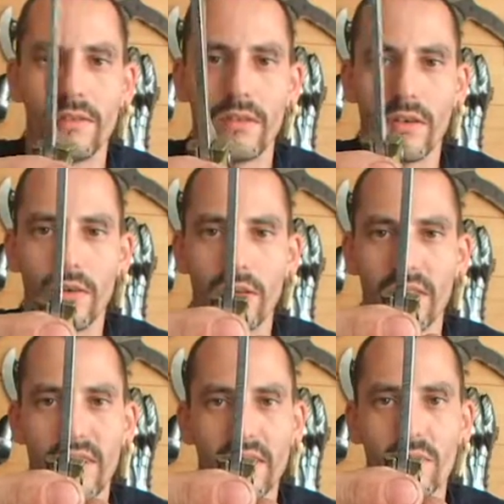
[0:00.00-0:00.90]
so
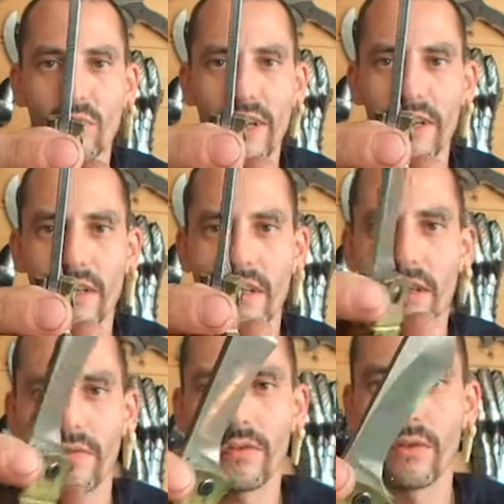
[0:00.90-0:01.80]
it doesn't weaken the
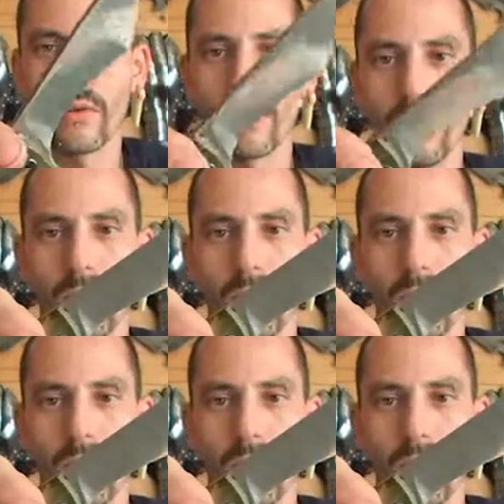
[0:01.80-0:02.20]
knife at all.